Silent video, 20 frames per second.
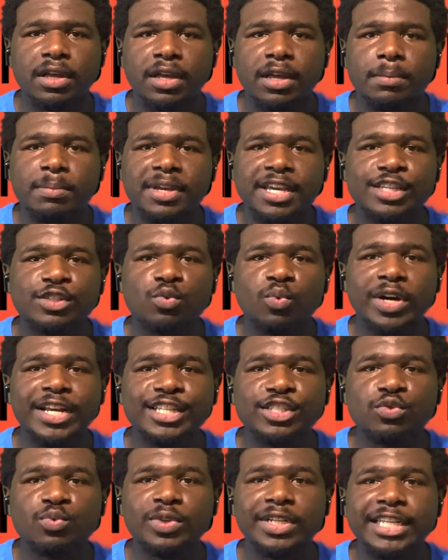Because what
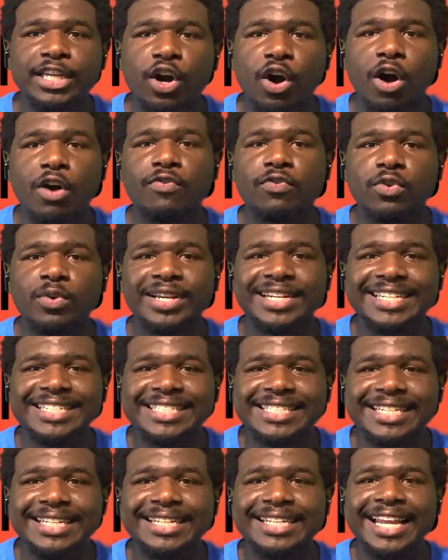it's really offering is
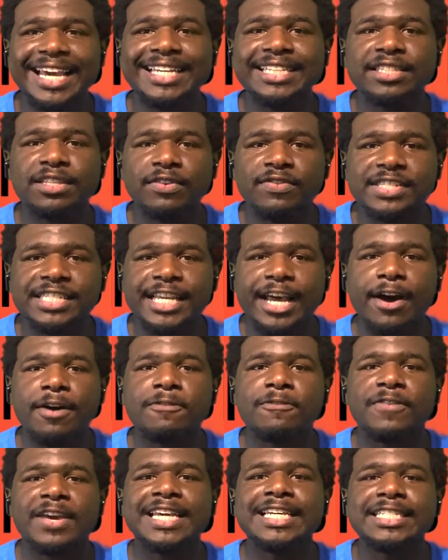selective
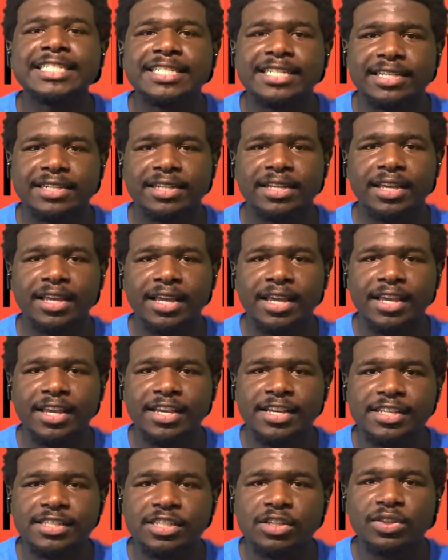salvation.
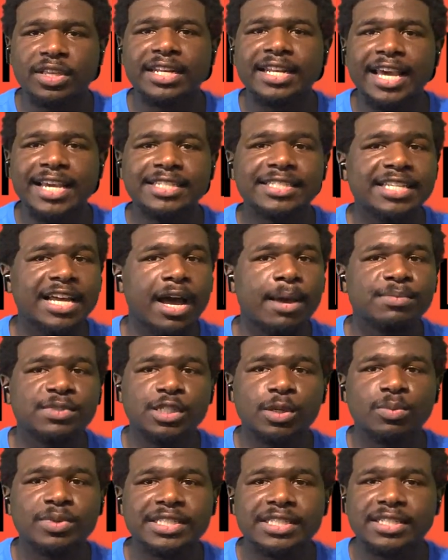So the next time
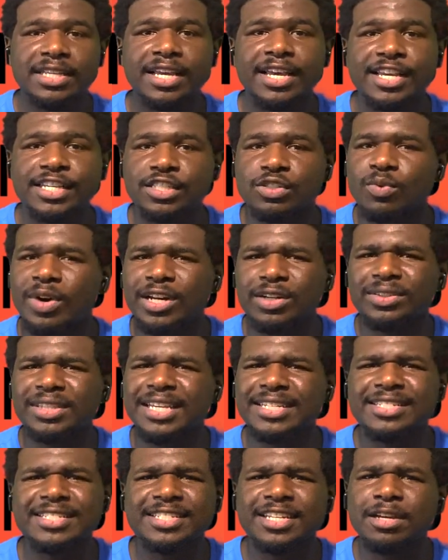someone says, why don't they
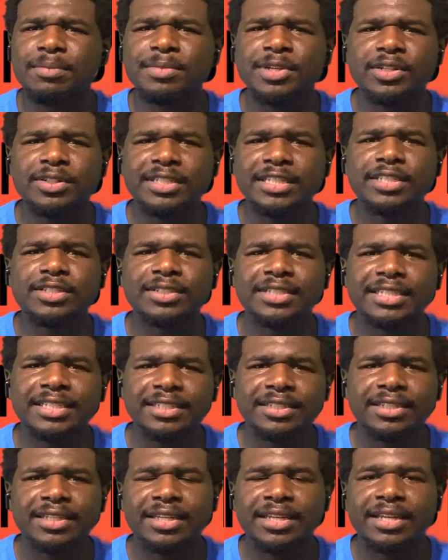just come here
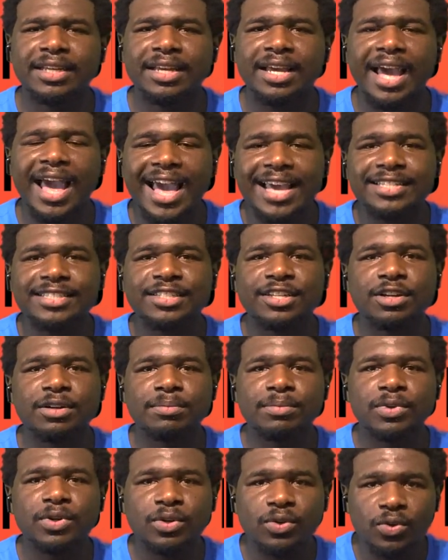legally? Ask them,
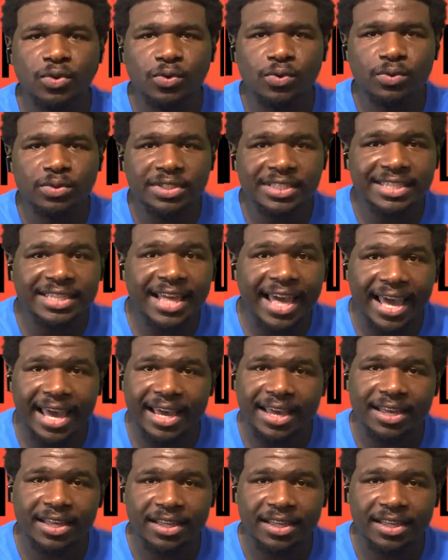who's they?